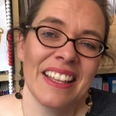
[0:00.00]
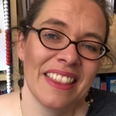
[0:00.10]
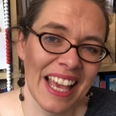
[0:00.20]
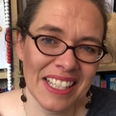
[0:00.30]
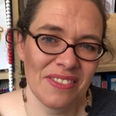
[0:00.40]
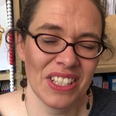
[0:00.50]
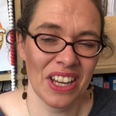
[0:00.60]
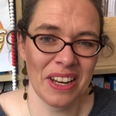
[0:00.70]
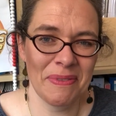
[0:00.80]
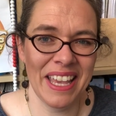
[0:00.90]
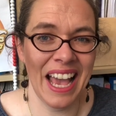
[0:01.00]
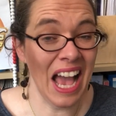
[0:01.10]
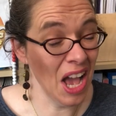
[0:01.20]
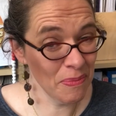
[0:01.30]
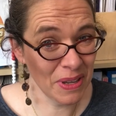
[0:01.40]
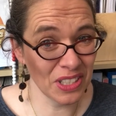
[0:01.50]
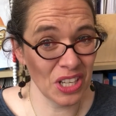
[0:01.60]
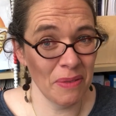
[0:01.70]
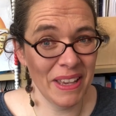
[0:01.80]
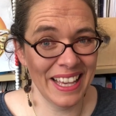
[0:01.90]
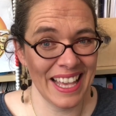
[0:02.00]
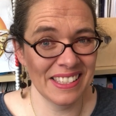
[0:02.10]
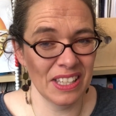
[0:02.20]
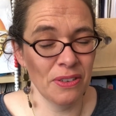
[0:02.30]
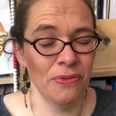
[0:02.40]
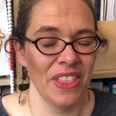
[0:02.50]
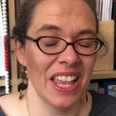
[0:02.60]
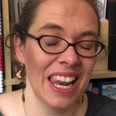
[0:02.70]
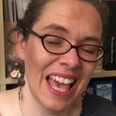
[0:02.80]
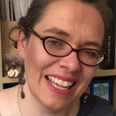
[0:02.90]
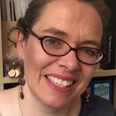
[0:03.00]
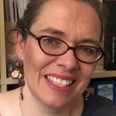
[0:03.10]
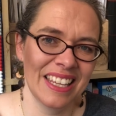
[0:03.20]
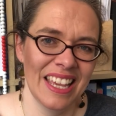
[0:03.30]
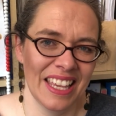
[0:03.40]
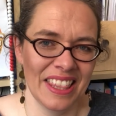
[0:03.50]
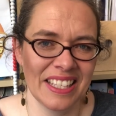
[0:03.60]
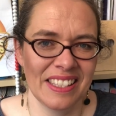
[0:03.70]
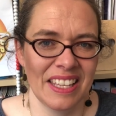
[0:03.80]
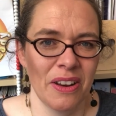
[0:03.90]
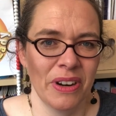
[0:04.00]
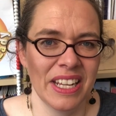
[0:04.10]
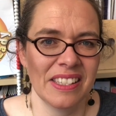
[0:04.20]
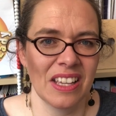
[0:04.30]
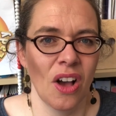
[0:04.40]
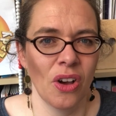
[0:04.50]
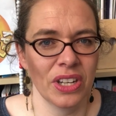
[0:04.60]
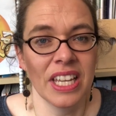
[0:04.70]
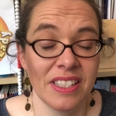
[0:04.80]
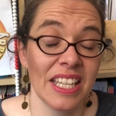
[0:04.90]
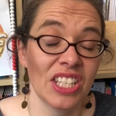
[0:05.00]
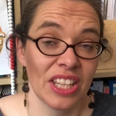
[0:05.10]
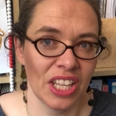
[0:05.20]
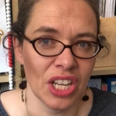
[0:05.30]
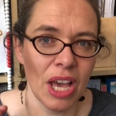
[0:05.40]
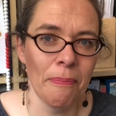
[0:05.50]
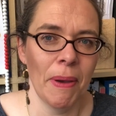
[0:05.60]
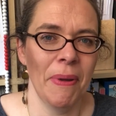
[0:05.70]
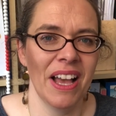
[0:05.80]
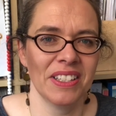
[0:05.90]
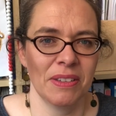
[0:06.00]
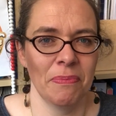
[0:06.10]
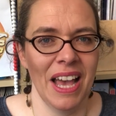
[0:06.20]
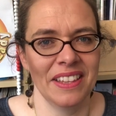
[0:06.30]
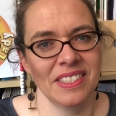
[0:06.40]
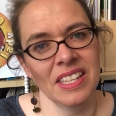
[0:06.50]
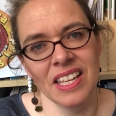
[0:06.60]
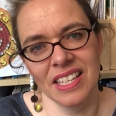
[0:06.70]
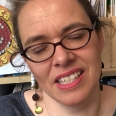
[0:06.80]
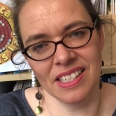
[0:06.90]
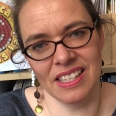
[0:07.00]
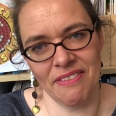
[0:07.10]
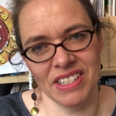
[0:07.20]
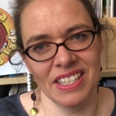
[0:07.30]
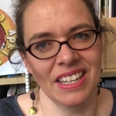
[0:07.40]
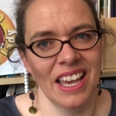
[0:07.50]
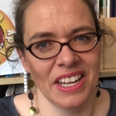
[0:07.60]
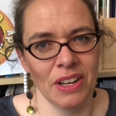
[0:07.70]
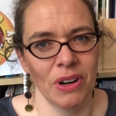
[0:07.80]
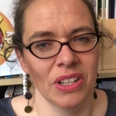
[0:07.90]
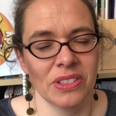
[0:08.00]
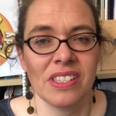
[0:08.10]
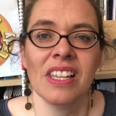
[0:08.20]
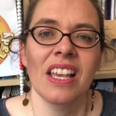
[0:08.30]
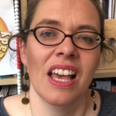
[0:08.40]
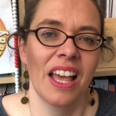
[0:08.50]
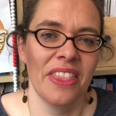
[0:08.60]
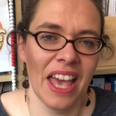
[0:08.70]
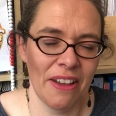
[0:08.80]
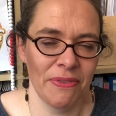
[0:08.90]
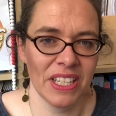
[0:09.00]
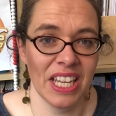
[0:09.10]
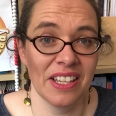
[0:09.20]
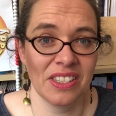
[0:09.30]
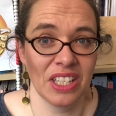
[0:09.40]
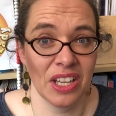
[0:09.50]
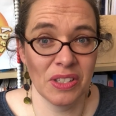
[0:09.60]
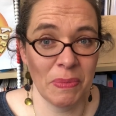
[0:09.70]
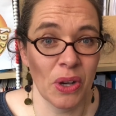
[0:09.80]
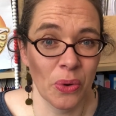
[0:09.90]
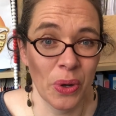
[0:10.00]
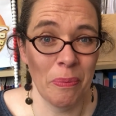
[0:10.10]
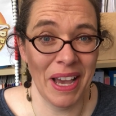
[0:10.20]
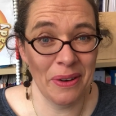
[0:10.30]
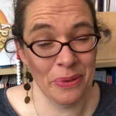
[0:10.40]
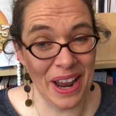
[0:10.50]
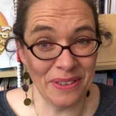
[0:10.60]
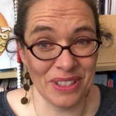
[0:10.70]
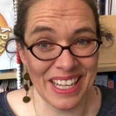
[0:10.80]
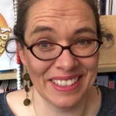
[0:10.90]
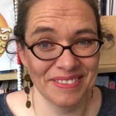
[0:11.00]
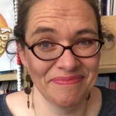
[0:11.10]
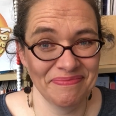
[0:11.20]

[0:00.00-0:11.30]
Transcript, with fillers: Thanks for joining me. I hope you'll join me again soon for the last in this series on teaching the number part of maths to seven to nine year olds and that video is going to be all about rounding.